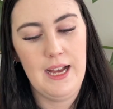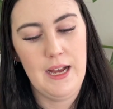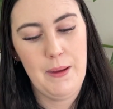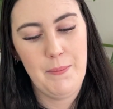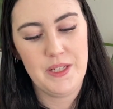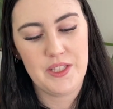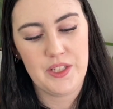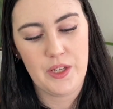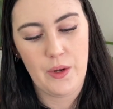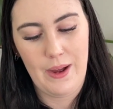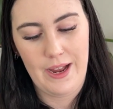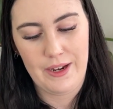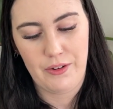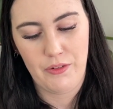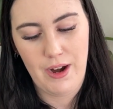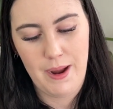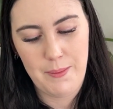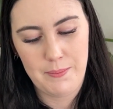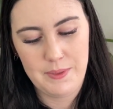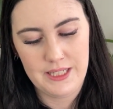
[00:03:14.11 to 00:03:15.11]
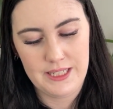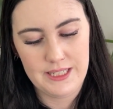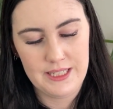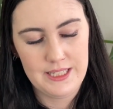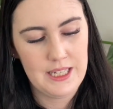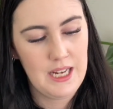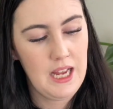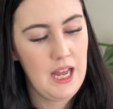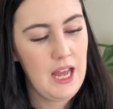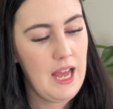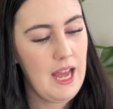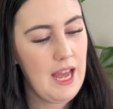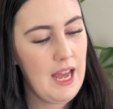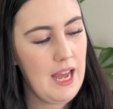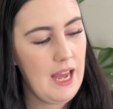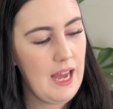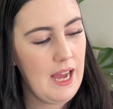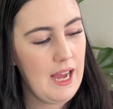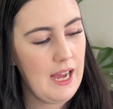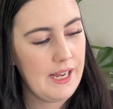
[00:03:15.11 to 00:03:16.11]
So I grabbed it.
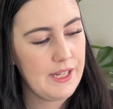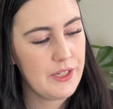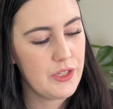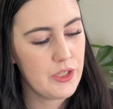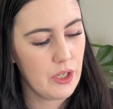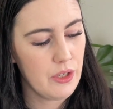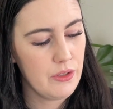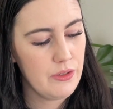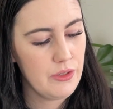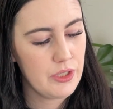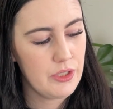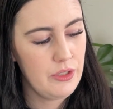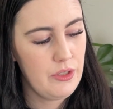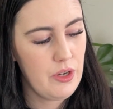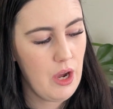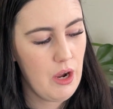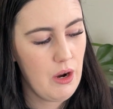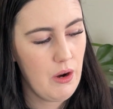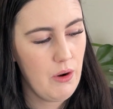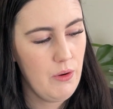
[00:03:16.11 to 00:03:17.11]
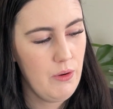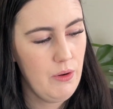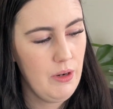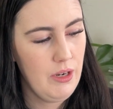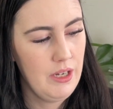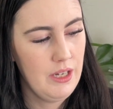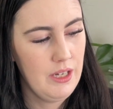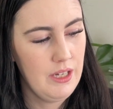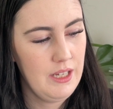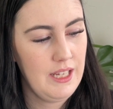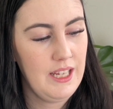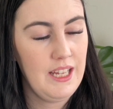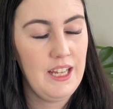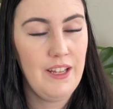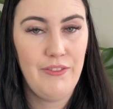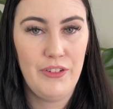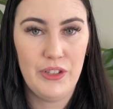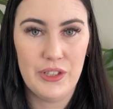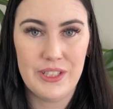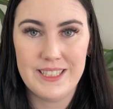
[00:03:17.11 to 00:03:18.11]
I don't know
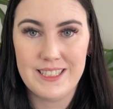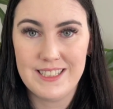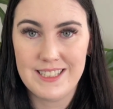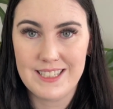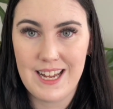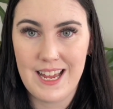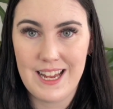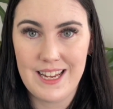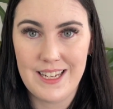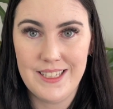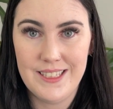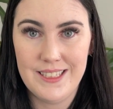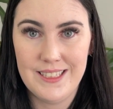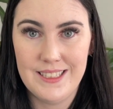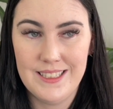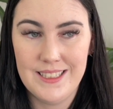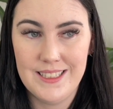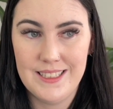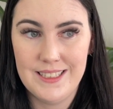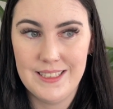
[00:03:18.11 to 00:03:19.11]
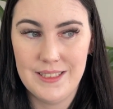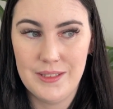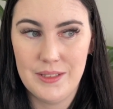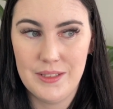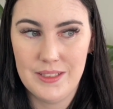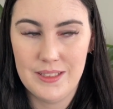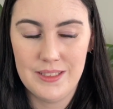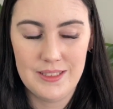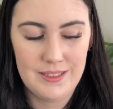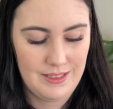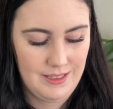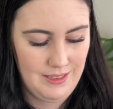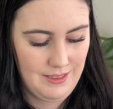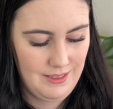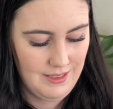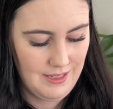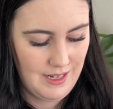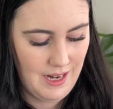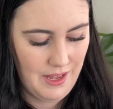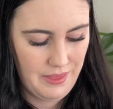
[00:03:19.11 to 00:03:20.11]
if you can stain.
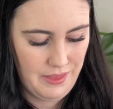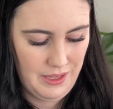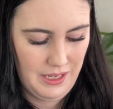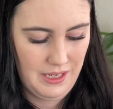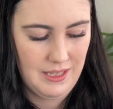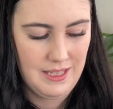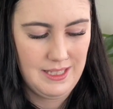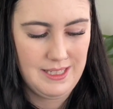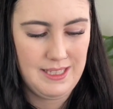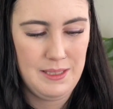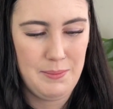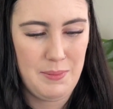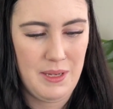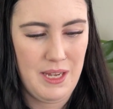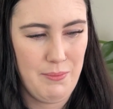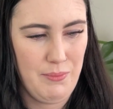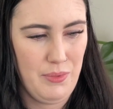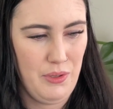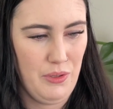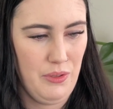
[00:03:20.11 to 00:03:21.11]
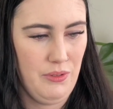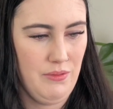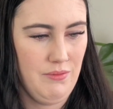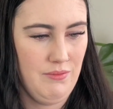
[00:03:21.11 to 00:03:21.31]
I think this is bamboo.